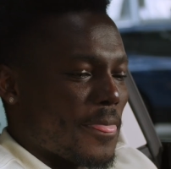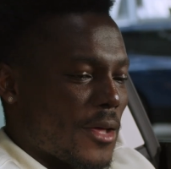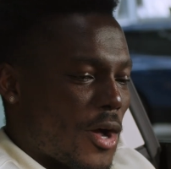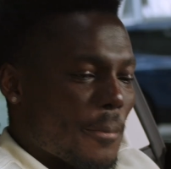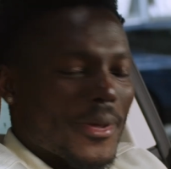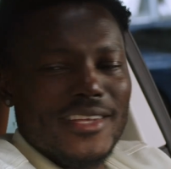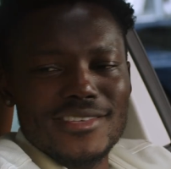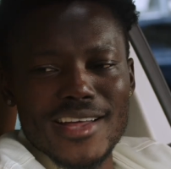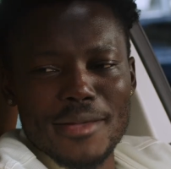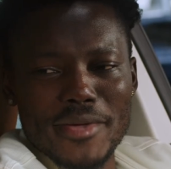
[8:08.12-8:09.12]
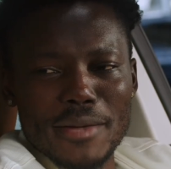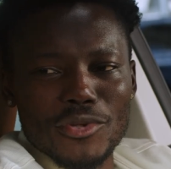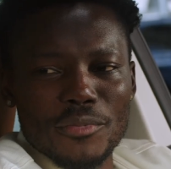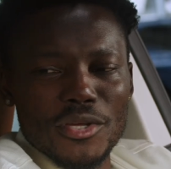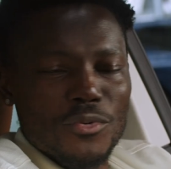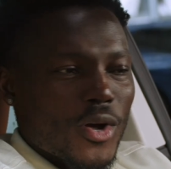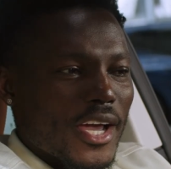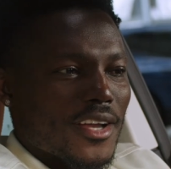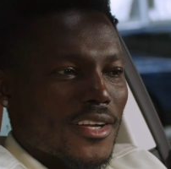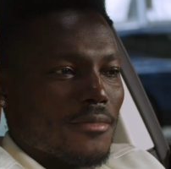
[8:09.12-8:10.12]
companies like BMW are
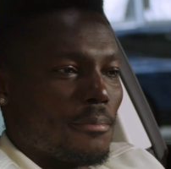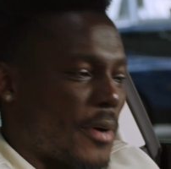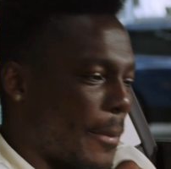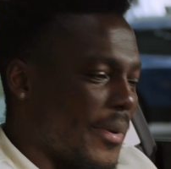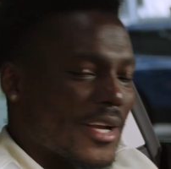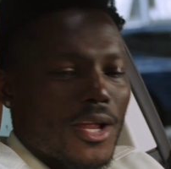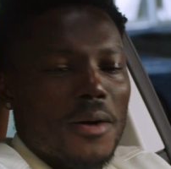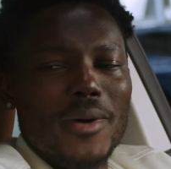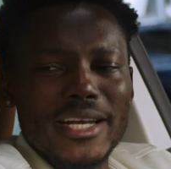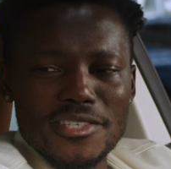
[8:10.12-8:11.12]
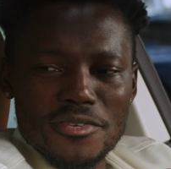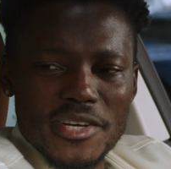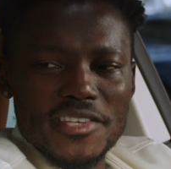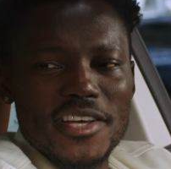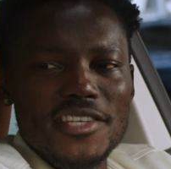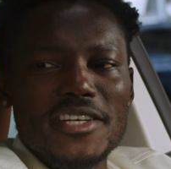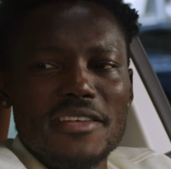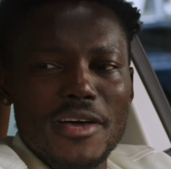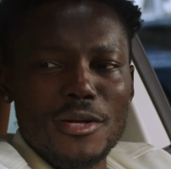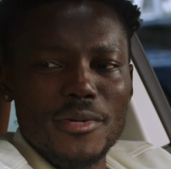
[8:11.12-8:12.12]
working on and pumping a lot of money into research and
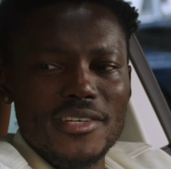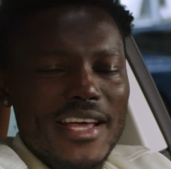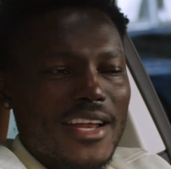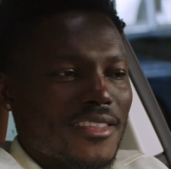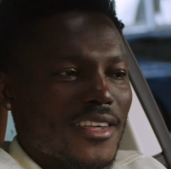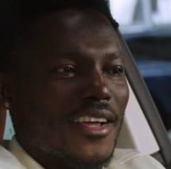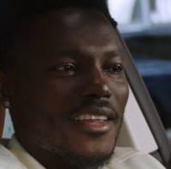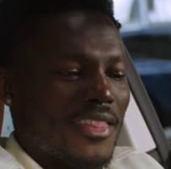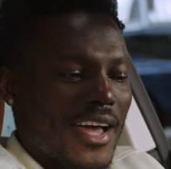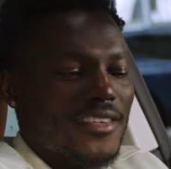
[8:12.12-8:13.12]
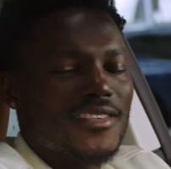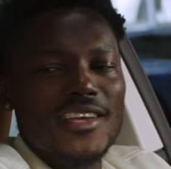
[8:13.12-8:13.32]
development, and I think that's